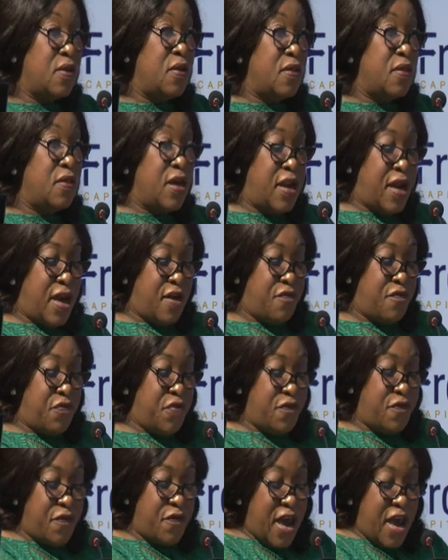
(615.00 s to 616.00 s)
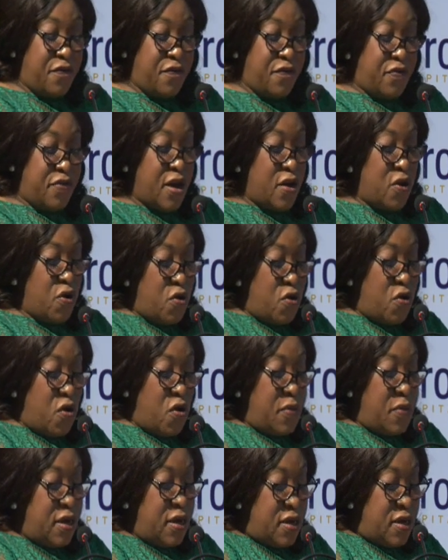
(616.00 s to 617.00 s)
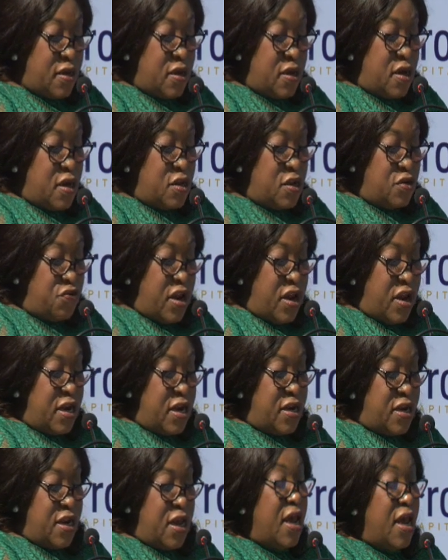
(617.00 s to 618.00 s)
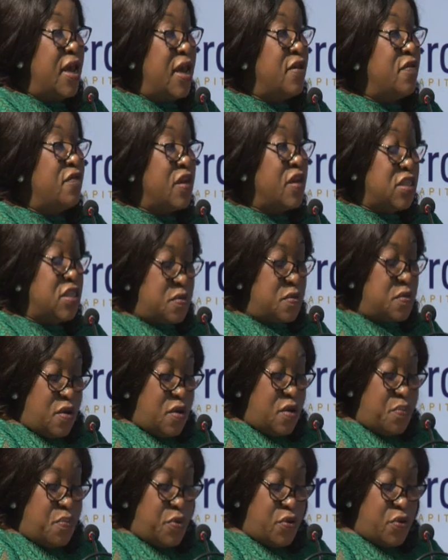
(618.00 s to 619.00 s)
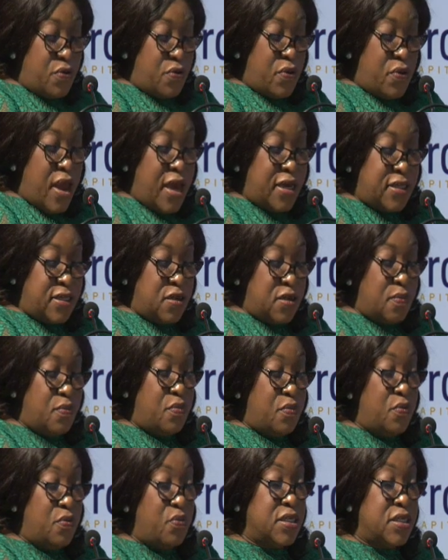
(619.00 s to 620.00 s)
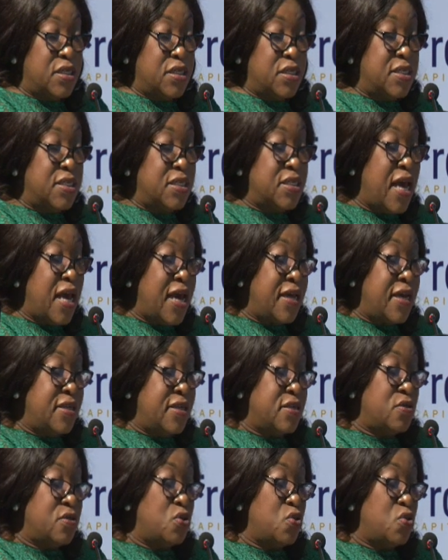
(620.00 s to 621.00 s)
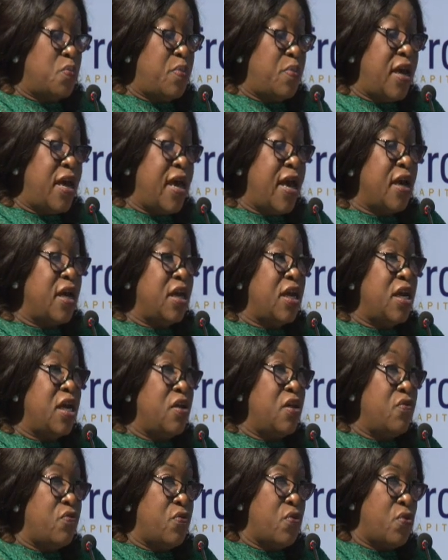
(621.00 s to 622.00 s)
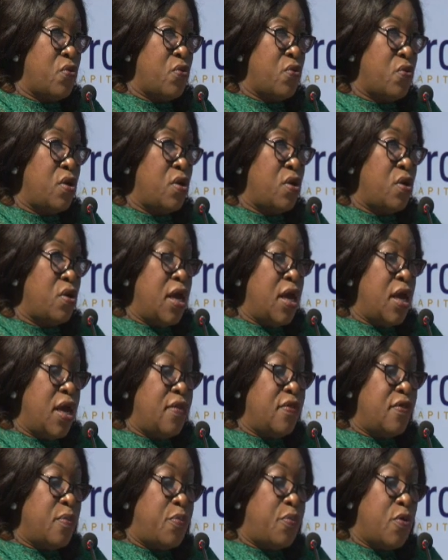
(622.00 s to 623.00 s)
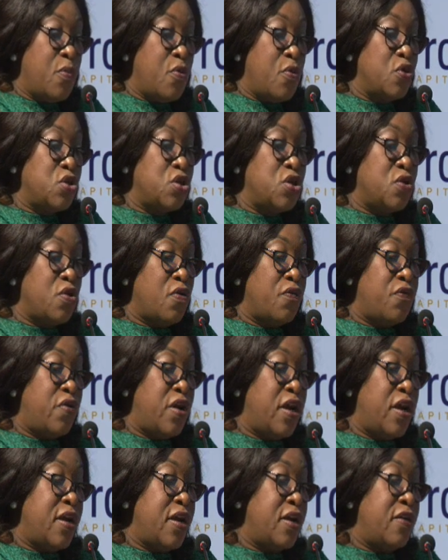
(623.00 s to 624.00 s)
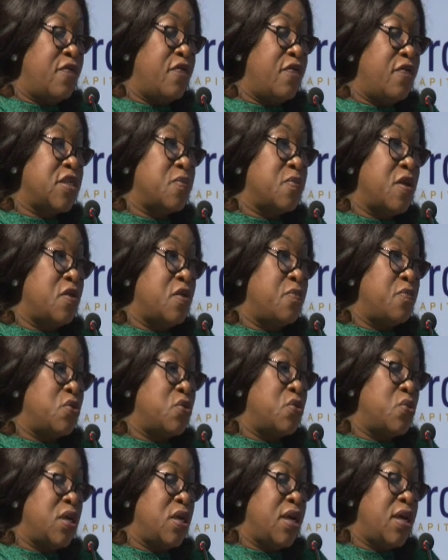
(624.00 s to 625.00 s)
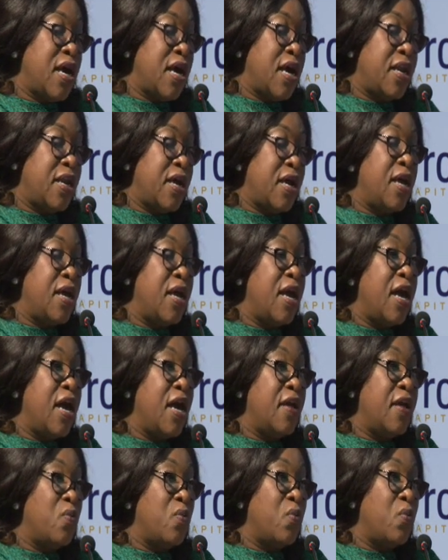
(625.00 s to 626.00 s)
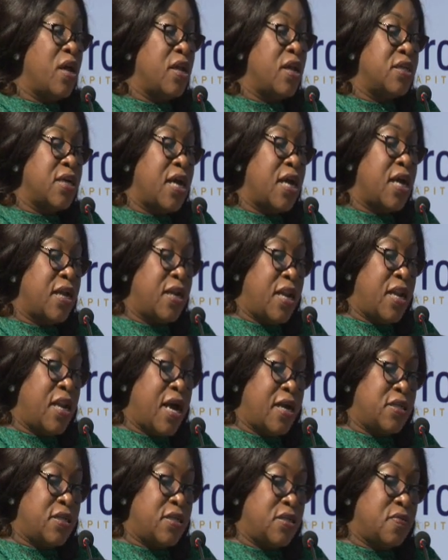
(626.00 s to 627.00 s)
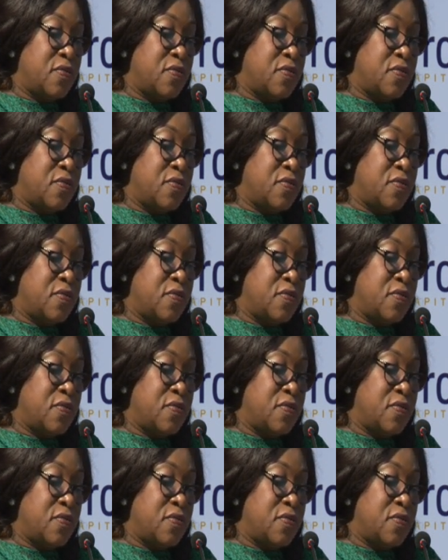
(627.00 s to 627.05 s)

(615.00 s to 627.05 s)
that I have revived the Economic Trade and Investment Bureau, ECTIB, which is designed to play a key role in the promotion of trade and investment between Ghana and the world at large.